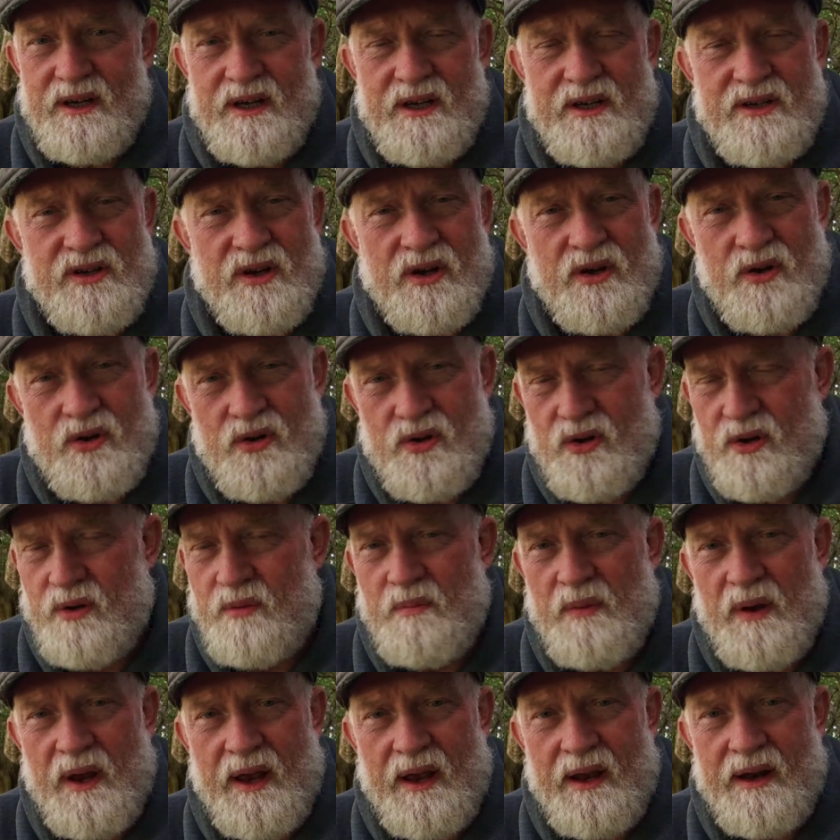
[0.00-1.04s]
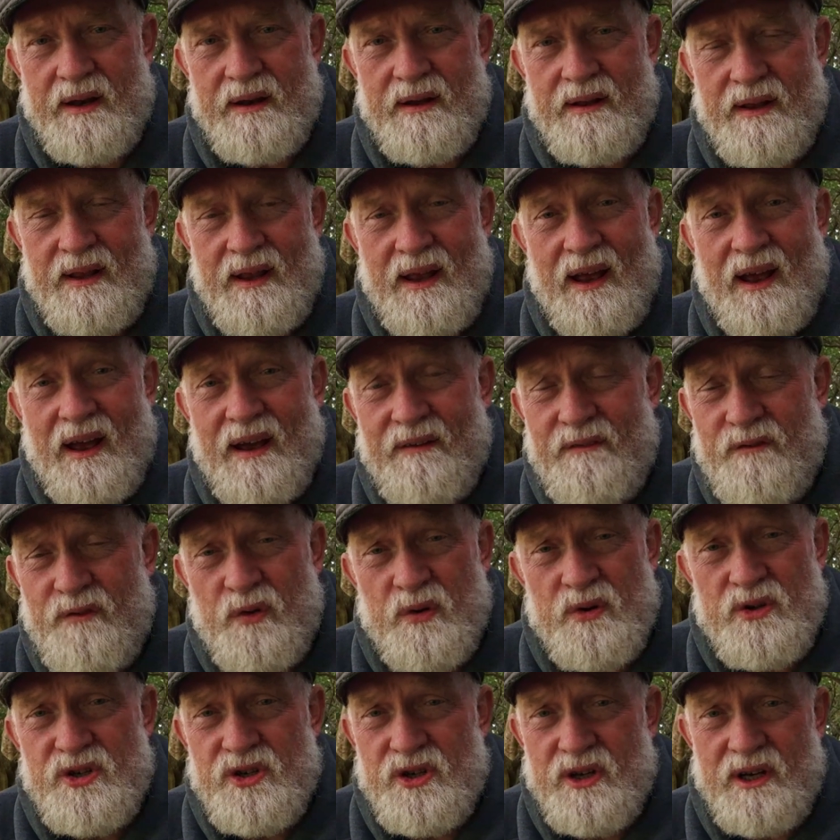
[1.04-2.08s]
He's a good man.
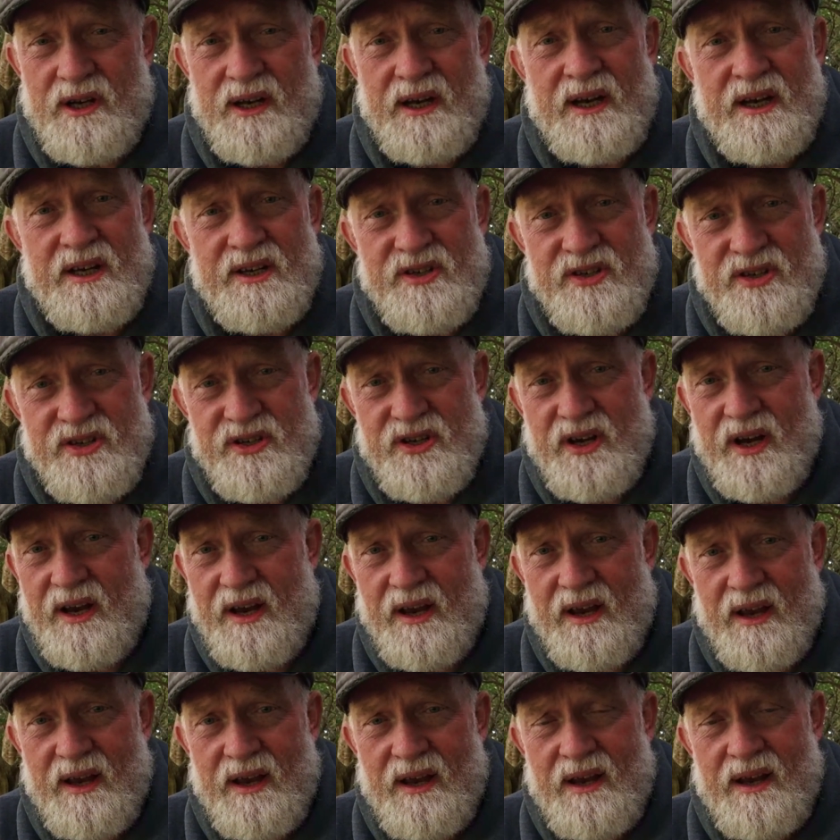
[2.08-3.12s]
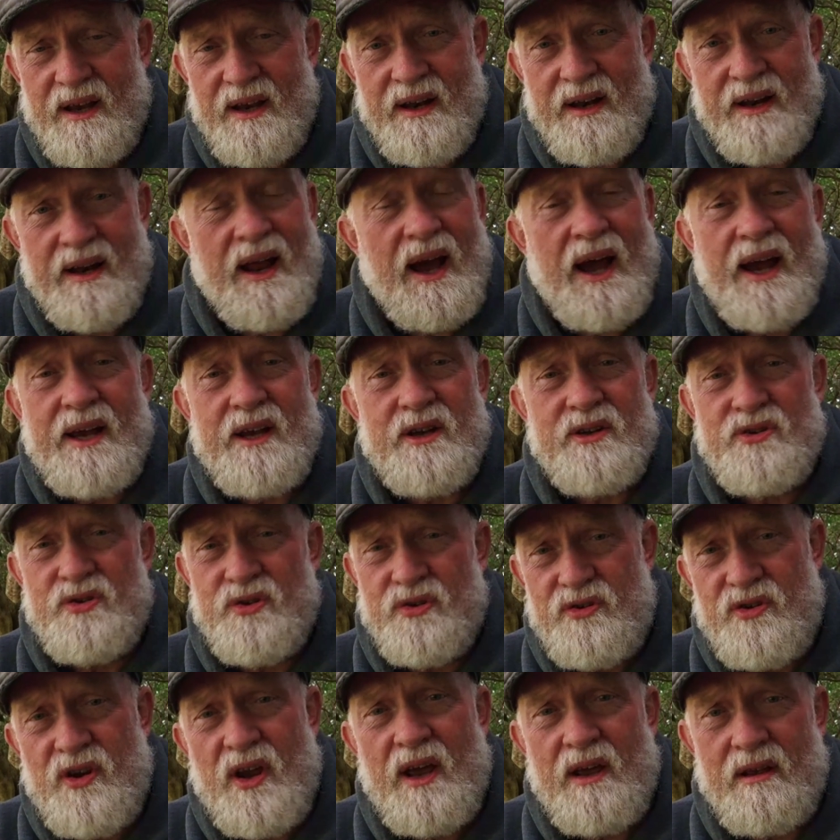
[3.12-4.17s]
Unfortunately, he's sick, nigh
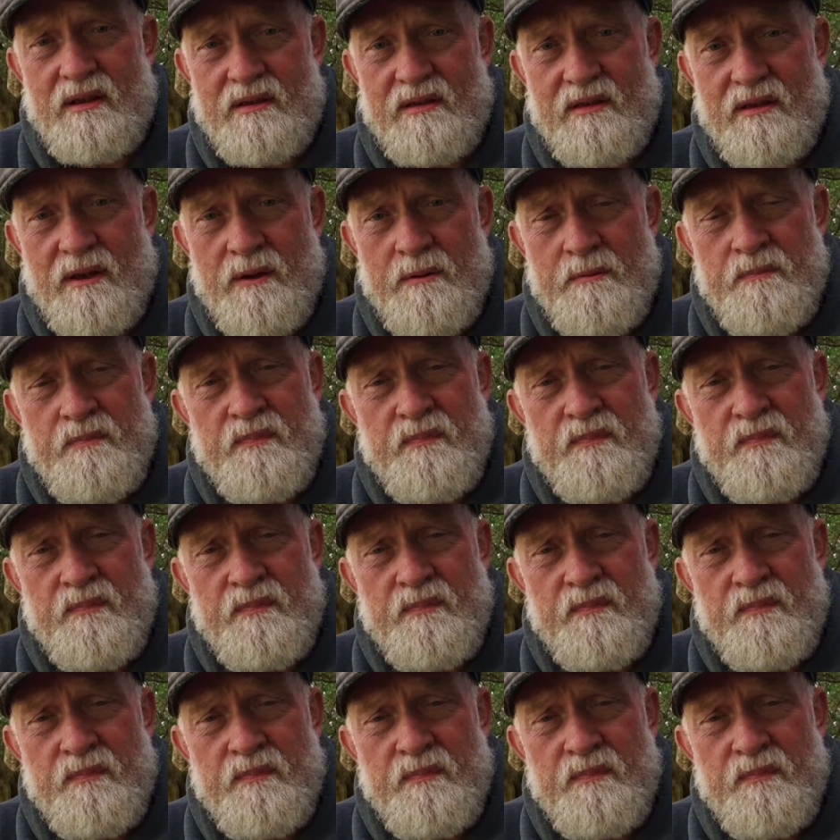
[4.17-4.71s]
unto death.